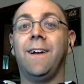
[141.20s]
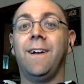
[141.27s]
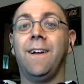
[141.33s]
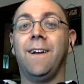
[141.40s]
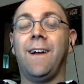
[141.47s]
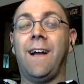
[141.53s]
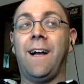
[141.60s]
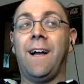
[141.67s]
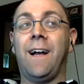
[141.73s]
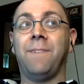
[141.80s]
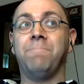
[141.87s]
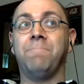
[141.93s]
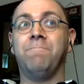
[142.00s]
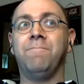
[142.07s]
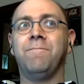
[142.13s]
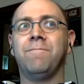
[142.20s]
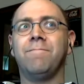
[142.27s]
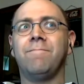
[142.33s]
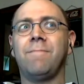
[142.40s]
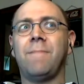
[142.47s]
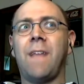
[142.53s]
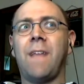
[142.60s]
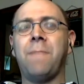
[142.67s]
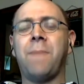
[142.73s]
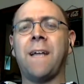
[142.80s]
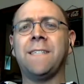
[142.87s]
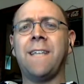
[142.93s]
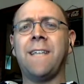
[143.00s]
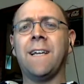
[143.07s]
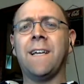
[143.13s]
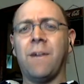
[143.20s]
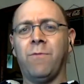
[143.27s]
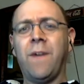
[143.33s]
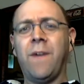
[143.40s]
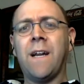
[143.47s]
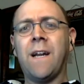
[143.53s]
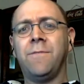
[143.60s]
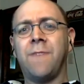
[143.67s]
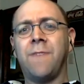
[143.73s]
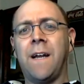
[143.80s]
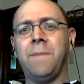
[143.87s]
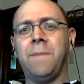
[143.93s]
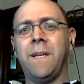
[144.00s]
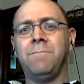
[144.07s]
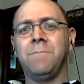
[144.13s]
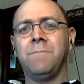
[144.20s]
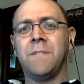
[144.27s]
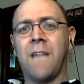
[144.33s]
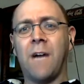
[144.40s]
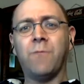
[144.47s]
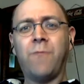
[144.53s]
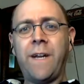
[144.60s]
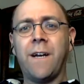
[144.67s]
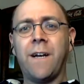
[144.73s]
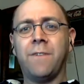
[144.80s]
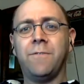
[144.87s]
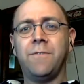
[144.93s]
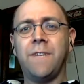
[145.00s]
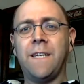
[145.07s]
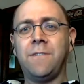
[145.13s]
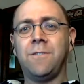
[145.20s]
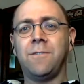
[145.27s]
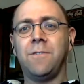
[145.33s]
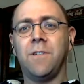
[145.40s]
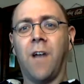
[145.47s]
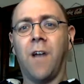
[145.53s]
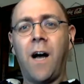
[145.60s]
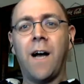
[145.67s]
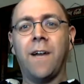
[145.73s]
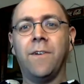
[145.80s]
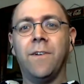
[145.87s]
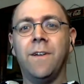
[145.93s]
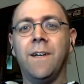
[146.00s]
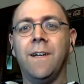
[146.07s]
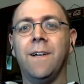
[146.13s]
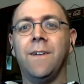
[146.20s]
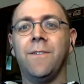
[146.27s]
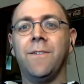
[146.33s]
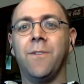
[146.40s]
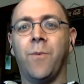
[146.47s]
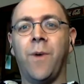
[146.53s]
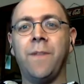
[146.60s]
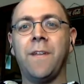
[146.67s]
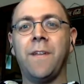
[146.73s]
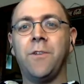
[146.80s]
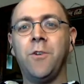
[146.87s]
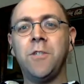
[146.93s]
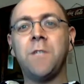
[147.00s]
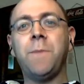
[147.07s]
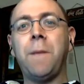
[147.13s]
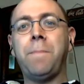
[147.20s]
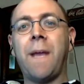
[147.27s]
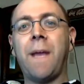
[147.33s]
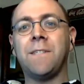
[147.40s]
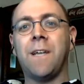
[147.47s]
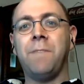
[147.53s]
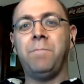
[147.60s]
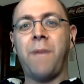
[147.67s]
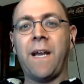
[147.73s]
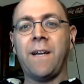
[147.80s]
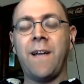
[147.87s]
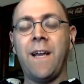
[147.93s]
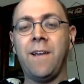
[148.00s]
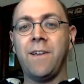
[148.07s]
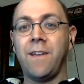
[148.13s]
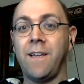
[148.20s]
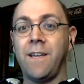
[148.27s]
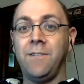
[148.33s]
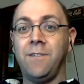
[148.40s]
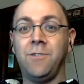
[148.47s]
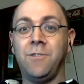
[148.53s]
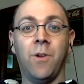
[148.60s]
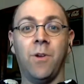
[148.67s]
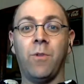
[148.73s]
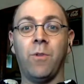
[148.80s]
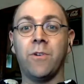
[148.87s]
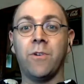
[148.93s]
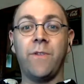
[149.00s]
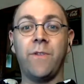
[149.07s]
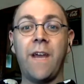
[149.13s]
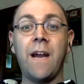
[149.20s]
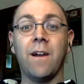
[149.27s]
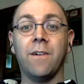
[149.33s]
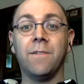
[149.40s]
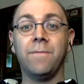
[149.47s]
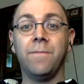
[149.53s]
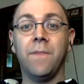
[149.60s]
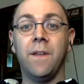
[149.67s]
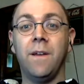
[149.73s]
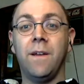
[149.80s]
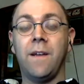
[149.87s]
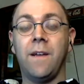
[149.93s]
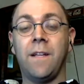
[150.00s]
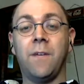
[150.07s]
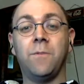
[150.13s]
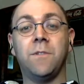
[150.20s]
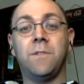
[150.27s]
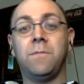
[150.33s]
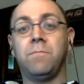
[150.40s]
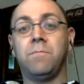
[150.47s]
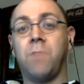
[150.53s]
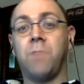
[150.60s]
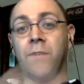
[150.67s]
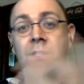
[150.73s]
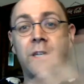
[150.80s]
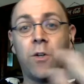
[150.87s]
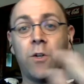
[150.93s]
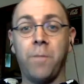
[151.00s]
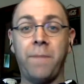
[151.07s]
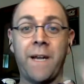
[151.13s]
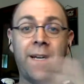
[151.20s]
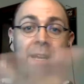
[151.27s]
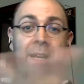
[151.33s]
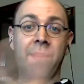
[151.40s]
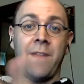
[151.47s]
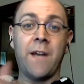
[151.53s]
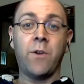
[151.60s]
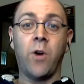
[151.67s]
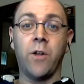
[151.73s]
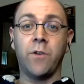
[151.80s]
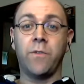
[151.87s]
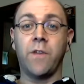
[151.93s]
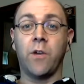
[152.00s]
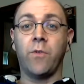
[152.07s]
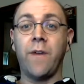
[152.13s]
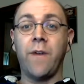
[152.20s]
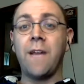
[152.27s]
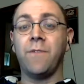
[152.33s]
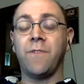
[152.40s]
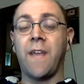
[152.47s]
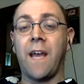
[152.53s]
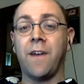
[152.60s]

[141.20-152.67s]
And by saying got rid of, I mean got rid of. It's gone. The one that used to be based on Picnic is no longer there. And that was originally called Picnic and then called the Creative Kit.